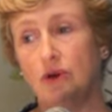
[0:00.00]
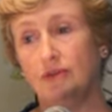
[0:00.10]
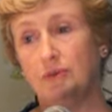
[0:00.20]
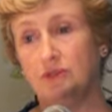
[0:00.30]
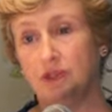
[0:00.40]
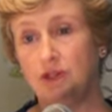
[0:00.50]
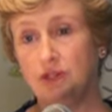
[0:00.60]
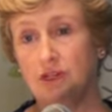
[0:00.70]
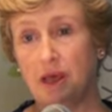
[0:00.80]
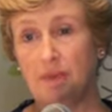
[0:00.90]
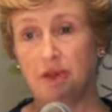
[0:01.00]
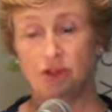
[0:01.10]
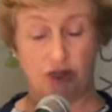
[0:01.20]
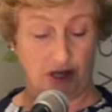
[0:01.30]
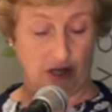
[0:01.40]
oviposition
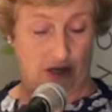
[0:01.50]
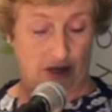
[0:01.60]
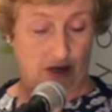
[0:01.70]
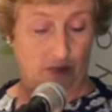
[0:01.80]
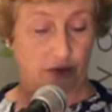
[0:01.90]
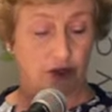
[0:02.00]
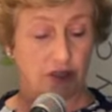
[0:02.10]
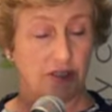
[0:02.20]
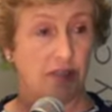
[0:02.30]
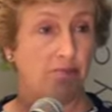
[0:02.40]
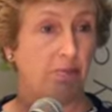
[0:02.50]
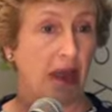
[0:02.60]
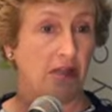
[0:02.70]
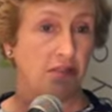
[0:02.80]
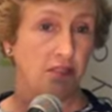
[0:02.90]
damage, which is the
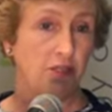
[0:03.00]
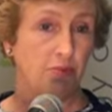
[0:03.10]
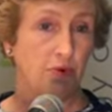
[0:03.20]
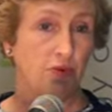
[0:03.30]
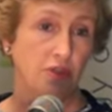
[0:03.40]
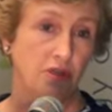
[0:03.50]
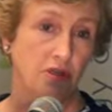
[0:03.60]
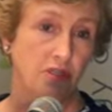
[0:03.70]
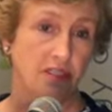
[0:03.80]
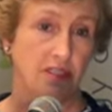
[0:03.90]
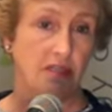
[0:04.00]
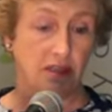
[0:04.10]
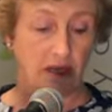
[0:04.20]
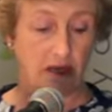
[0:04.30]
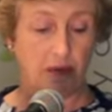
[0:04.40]
pansy spot that you can see
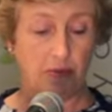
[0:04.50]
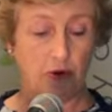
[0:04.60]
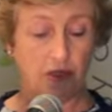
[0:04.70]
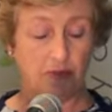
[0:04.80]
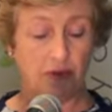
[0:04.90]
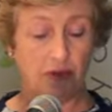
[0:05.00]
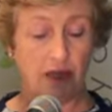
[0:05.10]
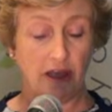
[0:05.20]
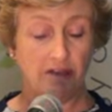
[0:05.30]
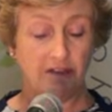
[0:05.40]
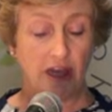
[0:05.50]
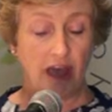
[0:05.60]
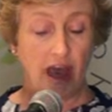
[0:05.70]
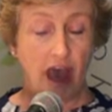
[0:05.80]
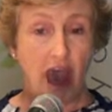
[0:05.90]
there in the bottom on the left,
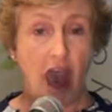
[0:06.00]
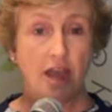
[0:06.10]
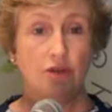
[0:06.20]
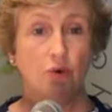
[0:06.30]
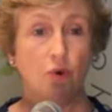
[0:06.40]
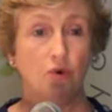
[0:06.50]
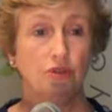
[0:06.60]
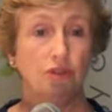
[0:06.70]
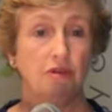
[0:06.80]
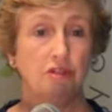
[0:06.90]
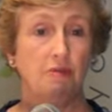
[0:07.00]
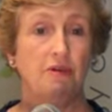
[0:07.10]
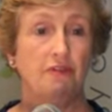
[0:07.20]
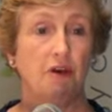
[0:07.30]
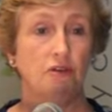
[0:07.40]
and also some
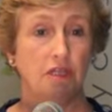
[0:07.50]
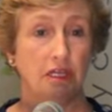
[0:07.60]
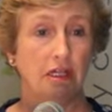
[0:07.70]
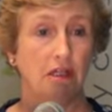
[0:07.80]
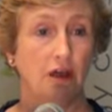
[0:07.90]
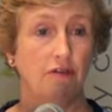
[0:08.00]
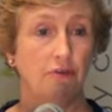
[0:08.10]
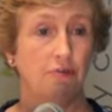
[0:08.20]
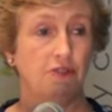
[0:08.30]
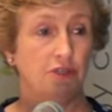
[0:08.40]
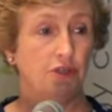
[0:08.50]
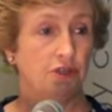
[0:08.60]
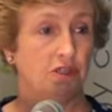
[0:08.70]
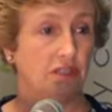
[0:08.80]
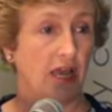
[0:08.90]
of those little
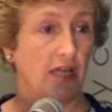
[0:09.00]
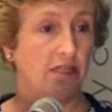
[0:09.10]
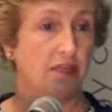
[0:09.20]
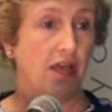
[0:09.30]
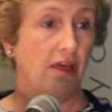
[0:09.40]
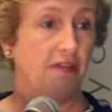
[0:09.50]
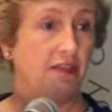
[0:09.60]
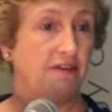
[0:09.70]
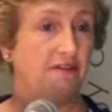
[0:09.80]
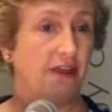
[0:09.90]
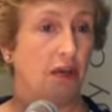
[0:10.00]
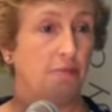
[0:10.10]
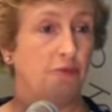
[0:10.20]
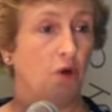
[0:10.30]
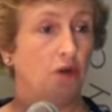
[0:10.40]
oviposition sites that
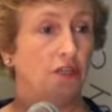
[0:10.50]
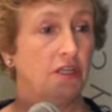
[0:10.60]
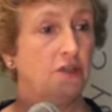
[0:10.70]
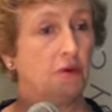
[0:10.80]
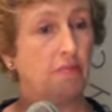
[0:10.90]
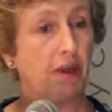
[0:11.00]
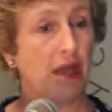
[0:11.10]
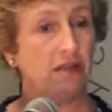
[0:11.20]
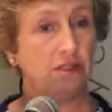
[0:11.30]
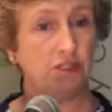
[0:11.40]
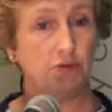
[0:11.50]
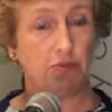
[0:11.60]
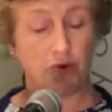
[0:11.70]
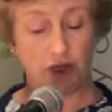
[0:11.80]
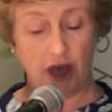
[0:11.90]
develop not into a pansy
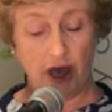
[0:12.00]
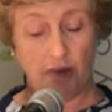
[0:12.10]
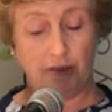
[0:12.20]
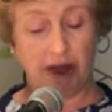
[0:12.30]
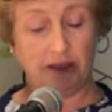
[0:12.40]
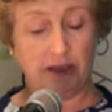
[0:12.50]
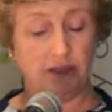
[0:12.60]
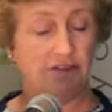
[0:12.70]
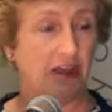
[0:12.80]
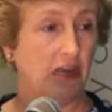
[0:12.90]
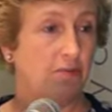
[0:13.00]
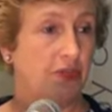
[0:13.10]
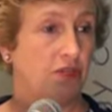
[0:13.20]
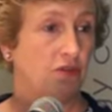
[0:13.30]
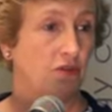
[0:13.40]
spot, but that develop
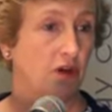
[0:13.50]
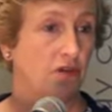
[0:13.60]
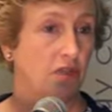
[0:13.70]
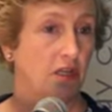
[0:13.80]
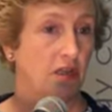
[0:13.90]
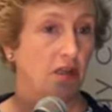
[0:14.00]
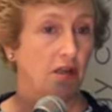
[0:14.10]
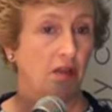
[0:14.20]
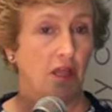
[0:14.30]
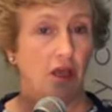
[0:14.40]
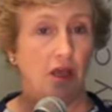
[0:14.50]
into those little